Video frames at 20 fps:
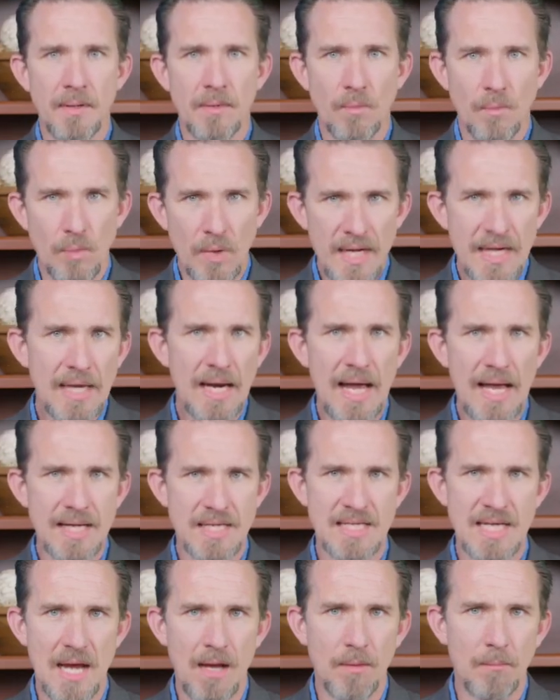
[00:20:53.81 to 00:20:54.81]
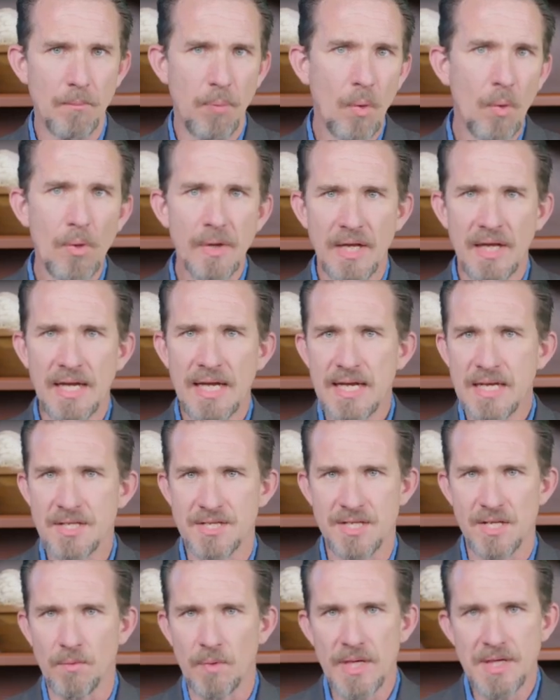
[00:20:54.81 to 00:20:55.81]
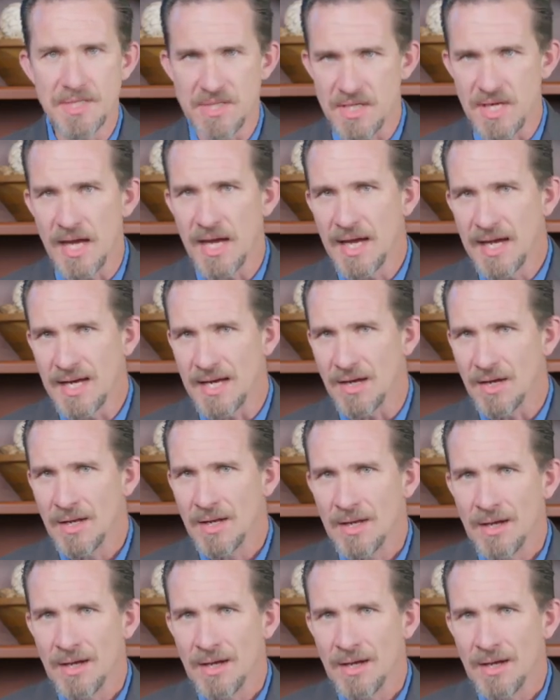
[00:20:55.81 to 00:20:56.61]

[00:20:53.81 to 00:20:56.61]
Realize how important it is that we stay